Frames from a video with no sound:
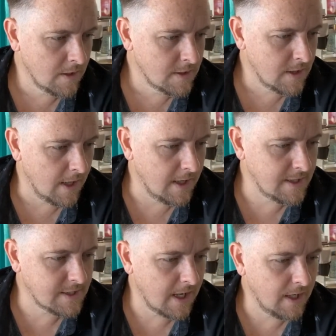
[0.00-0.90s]
And he
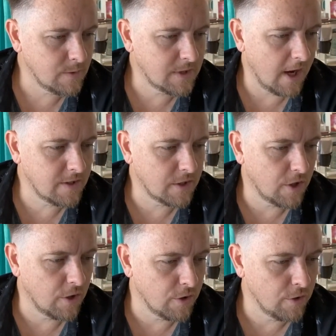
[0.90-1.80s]
said he was going to
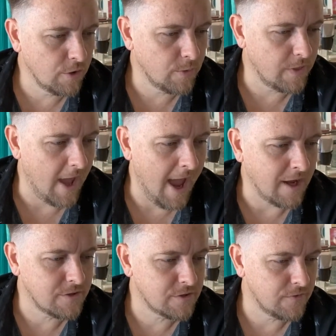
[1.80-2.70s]
conclude with the
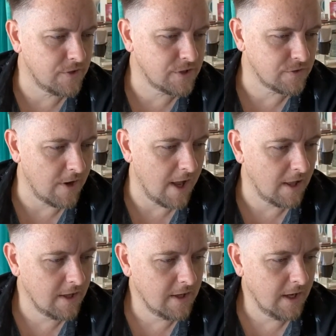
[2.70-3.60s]
house of
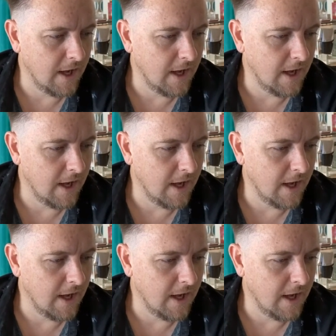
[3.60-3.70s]
Yisrael and